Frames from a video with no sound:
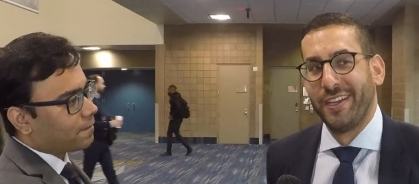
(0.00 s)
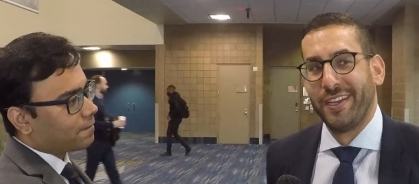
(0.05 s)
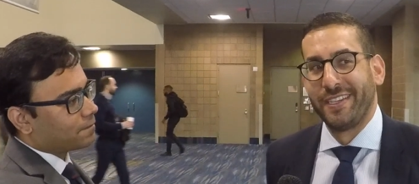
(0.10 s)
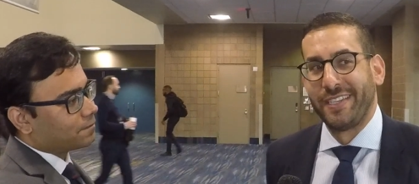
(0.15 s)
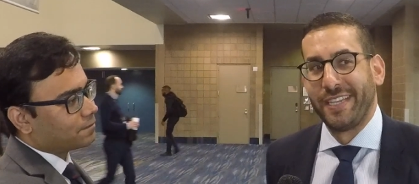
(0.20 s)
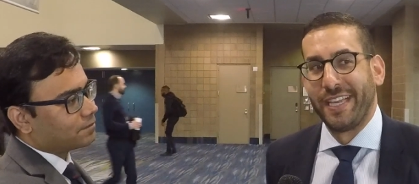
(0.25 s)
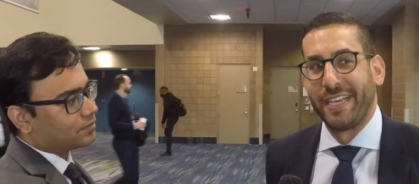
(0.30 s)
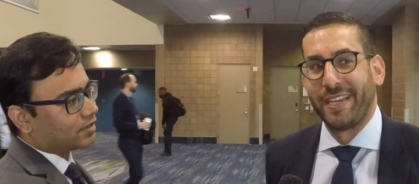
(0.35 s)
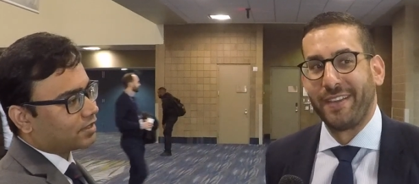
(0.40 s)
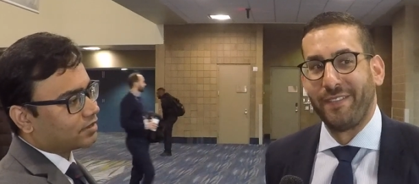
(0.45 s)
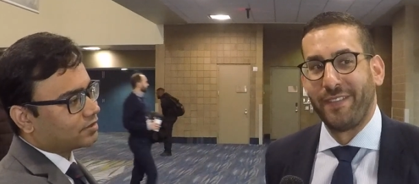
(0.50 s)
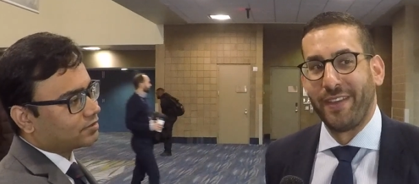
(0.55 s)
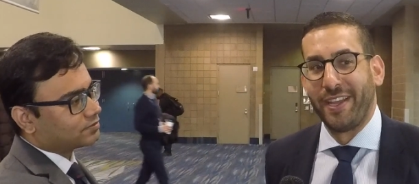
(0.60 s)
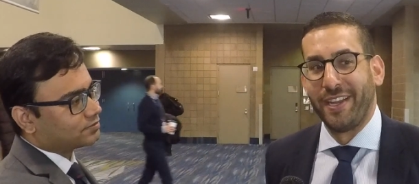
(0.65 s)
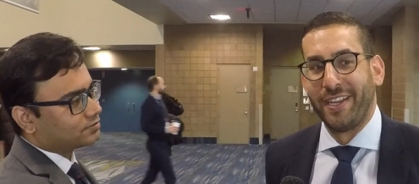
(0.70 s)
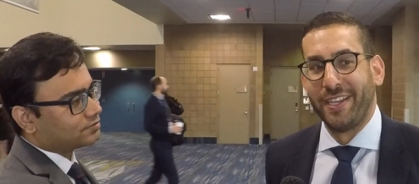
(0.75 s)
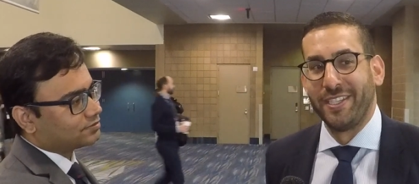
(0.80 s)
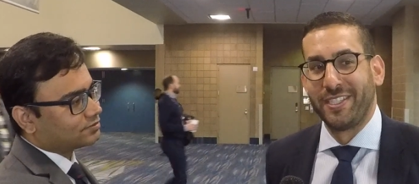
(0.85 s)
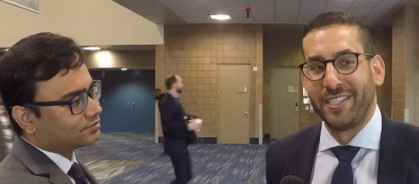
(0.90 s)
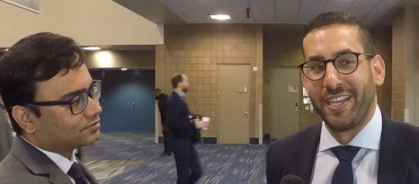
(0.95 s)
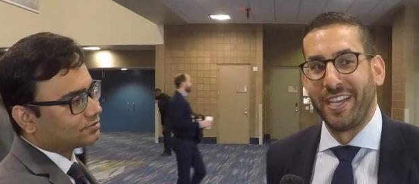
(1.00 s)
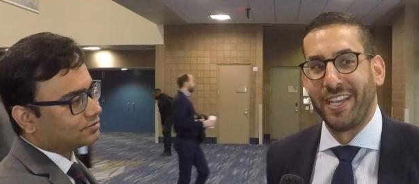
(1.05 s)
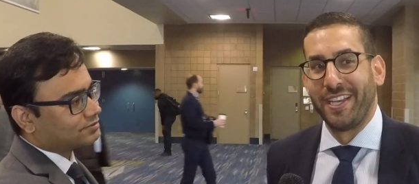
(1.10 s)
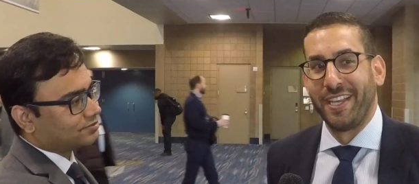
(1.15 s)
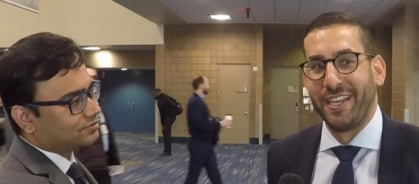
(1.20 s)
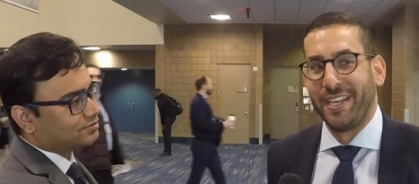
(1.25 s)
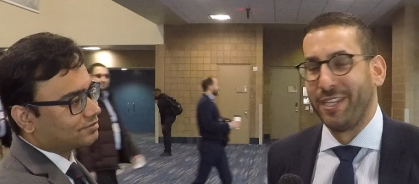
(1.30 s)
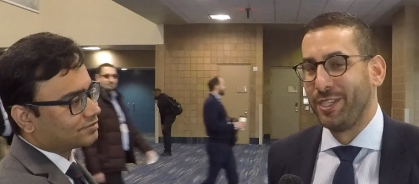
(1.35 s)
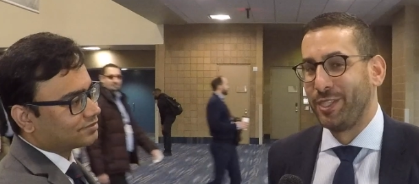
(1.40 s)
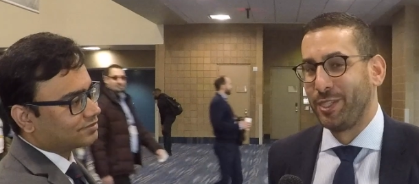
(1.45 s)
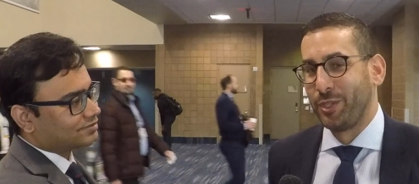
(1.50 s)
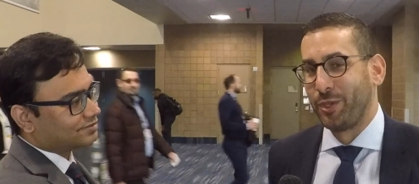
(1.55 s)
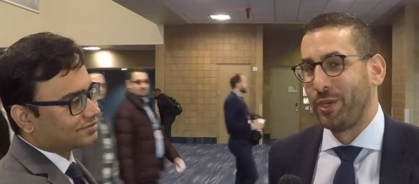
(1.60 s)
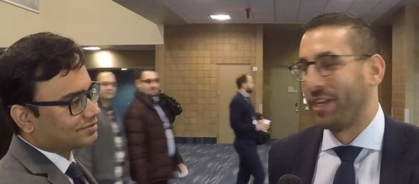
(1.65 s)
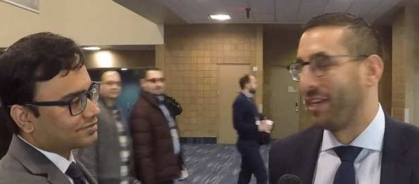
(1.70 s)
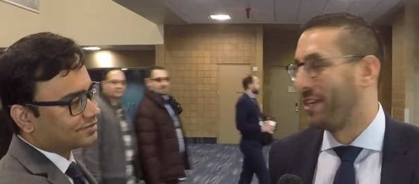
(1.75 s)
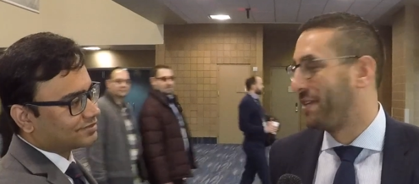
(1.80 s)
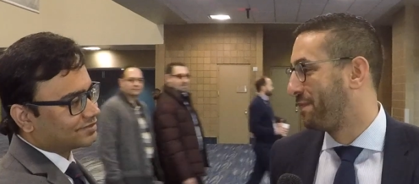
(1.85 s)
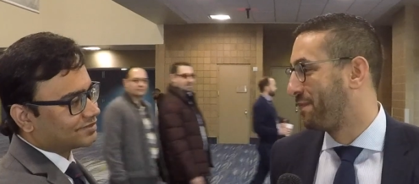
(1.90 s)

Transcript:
Speaker 1: take advantage and, and enjoy it.